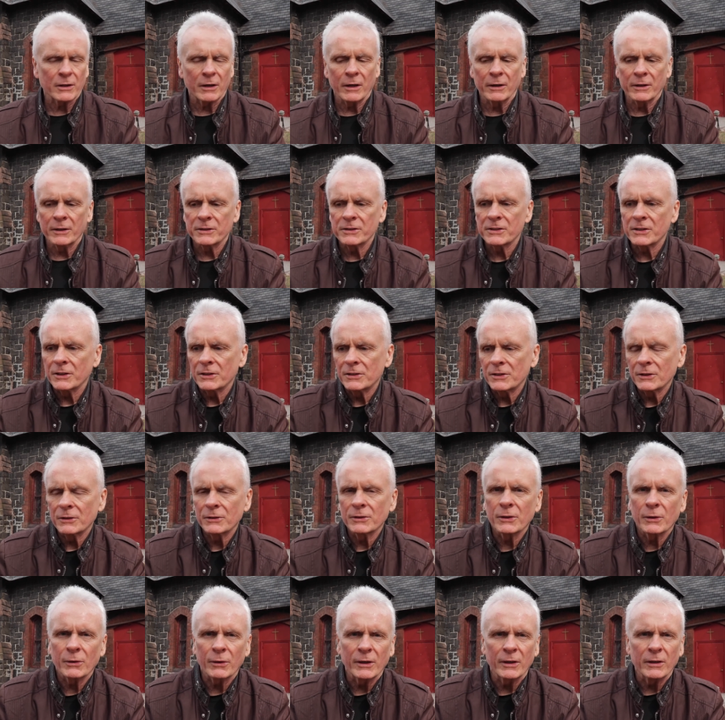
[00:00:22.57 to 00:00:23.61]
Heart Institute,
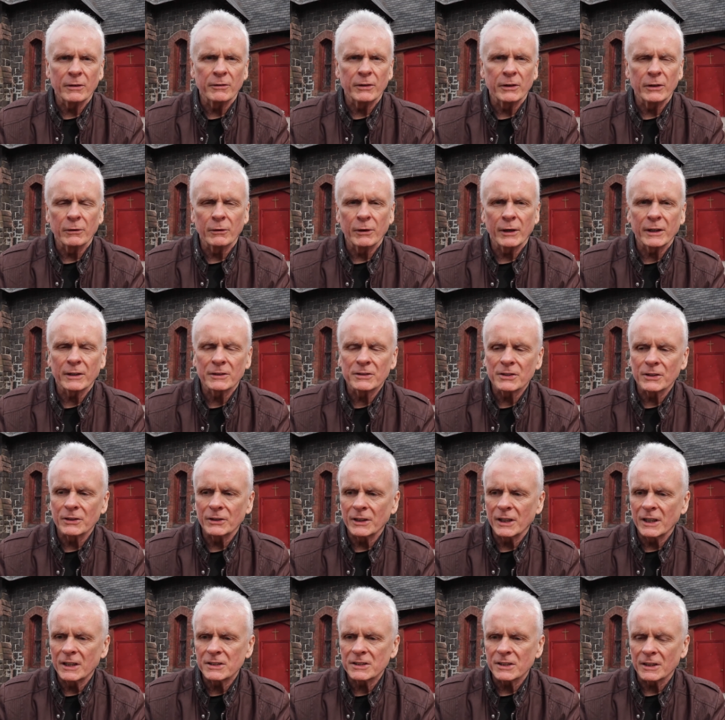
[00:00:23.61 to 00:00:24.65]
creator of Inner
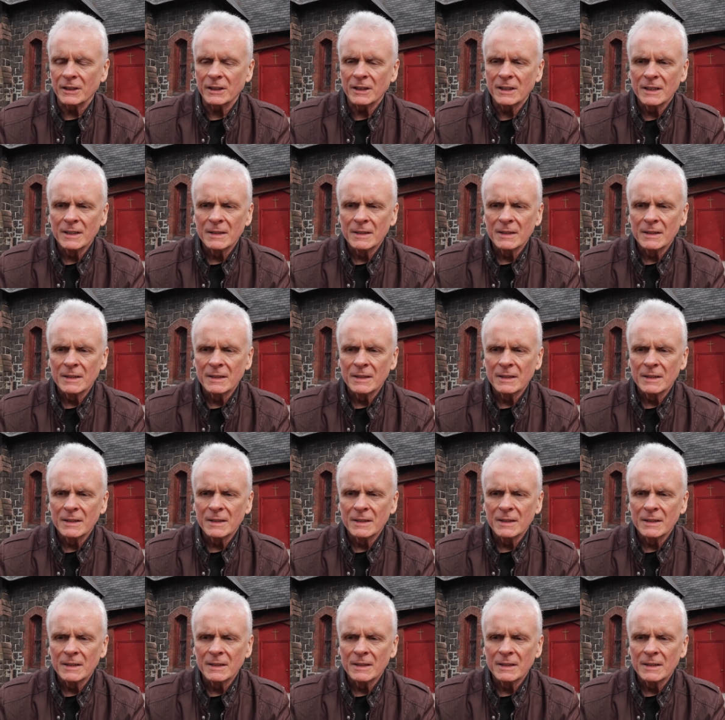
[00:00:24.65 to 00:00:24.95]
Reconciliation.